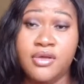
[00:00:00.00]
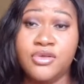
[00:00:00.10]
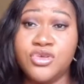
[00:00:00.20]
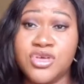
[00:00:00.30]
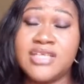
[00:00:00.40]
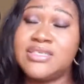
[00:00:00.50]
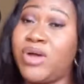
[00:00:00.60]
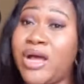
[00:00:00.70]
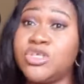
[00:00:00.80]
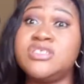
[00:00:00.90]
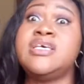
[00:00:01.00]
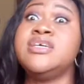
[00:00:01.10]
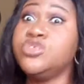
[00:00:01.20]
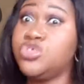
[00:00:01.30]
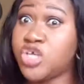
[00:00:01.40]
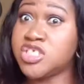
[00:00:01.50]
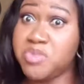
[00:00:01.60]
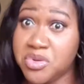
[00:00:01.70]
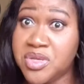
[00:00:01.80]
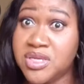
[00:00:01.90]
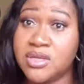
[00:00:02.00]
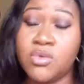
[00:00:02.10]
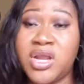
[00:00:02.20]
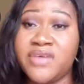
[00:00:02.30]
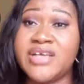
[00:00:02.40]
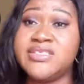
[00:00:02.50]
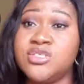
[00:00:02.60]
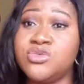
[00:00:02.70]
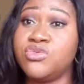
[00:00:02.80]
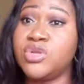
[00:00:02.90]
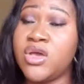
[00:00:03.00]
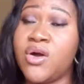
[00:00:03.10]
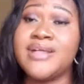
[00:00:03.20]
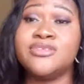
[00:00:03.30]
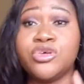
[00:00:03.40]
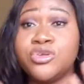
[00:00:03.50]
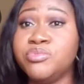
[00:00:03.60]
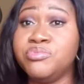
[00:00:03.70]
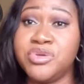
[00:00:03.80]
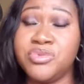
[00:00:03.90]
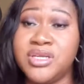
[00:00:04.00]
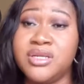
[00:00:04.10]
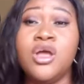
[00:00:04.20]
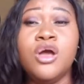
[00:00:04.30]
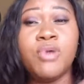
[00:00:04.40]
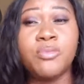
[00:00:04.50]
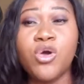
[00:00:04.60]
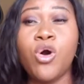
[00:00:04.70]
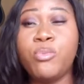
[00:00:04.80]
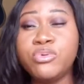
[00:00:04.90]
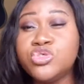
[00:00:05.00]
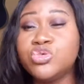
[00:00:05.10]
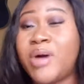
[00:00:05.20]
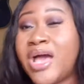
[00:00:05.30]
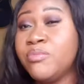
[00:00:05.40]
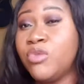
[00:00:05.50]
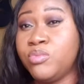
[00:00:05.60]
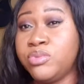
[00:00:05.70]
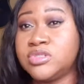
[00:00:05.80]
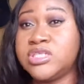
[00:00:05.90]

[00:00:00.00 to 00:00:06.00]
You get, but I'll just say, just be reading. Whatever it is you lay your hands on, be reading, but be open to buying more books.